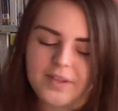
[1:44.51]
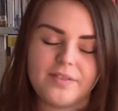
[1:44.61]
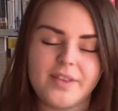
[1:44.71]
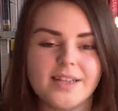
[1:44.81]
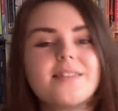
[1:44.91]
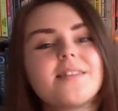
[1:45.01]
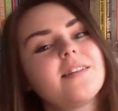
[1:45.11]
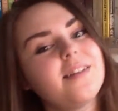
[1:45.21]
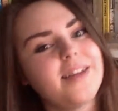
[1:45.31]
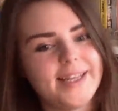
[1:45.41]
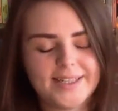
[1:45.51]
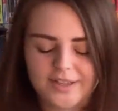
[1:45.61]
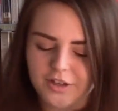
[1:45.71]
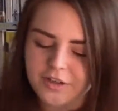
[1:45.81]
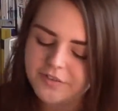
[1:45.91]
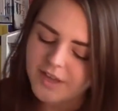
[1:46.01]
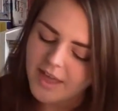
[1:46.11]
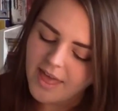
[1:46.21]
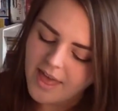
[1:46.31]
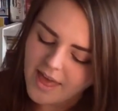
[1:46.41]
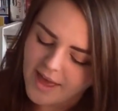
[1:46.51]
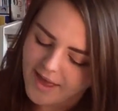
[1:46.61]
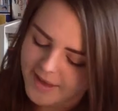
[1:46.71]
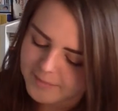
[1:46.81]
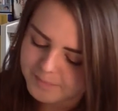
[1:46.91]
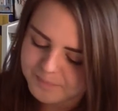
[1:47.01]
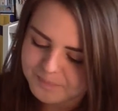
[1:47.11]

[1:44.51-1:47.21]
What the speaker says: if that's hint enough, and